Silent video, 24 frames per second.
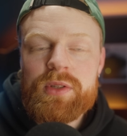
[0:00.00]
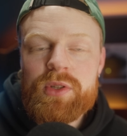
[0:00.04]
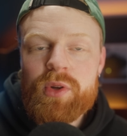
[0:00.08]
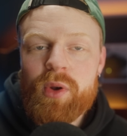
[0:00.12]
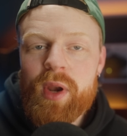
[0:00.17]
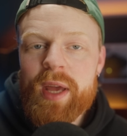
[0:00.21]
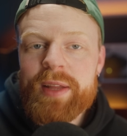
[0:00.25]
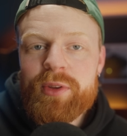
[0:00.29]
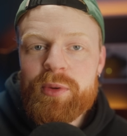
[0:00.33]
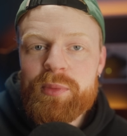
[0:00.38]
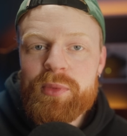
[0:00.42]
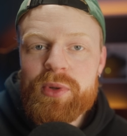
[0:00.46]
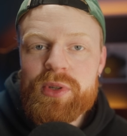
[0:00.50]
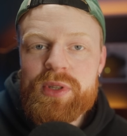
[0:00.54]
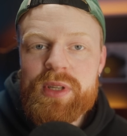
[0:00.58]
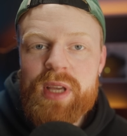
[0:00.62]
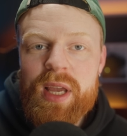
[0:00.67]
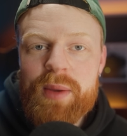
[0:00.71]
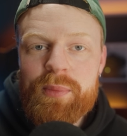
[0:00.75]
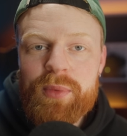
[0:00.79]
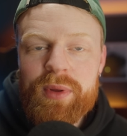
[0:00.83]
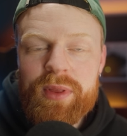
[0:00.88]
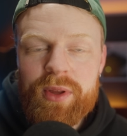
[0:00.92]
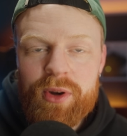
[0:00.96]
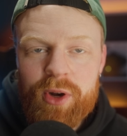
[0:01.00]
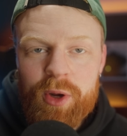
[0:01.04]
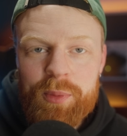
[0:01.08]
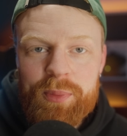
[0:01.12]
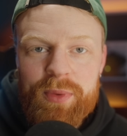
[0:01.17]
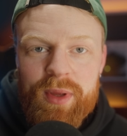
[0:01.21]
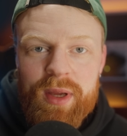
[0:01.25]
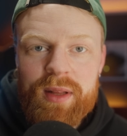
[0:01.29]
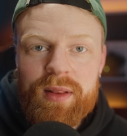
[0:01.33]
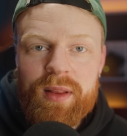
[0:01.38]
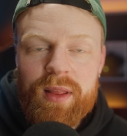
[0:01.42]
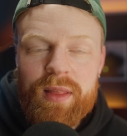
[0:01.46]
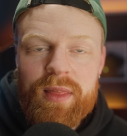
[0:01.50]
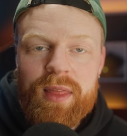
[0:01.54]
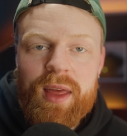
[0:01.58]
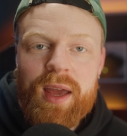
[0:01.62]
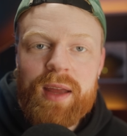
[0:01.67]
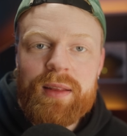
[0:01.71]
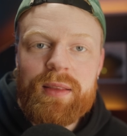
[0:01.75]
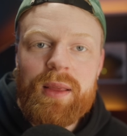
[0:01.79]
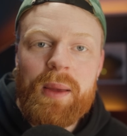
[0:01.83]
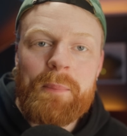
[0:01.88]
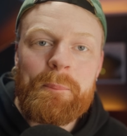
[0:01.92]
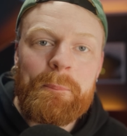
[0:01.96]
So Lightroom just came with an update
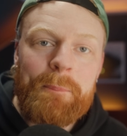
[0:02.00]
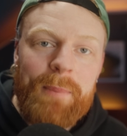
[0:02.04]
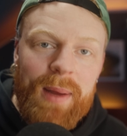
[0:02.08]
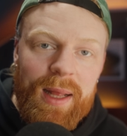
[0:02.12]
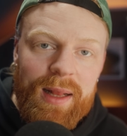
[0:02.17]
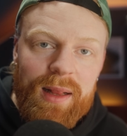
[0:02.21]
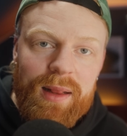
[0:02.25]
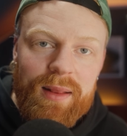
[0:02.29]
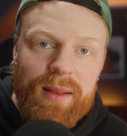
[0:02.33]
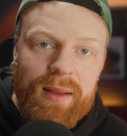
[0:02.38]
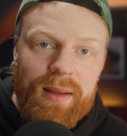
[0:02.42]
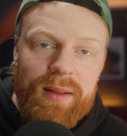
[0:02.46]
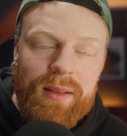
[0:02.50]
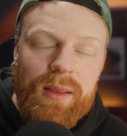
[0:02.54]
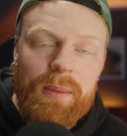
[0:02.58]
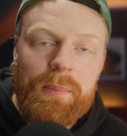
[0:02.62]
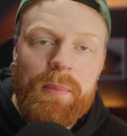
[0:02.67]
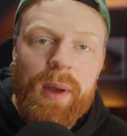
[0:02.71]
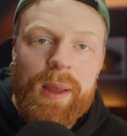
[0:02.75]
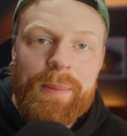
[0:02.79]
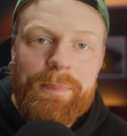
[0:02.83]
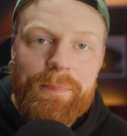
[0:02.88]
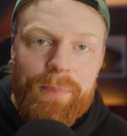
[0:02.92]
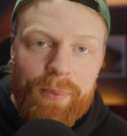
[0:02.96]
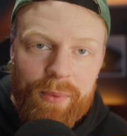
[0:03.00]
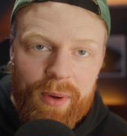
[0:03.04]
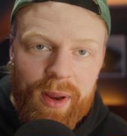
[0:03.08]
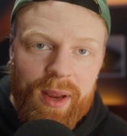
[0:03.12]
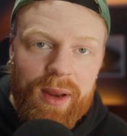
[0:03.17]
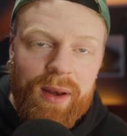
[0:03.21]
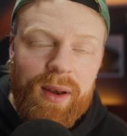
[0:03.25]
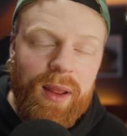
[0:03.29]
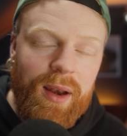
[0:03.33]
that melted my brain,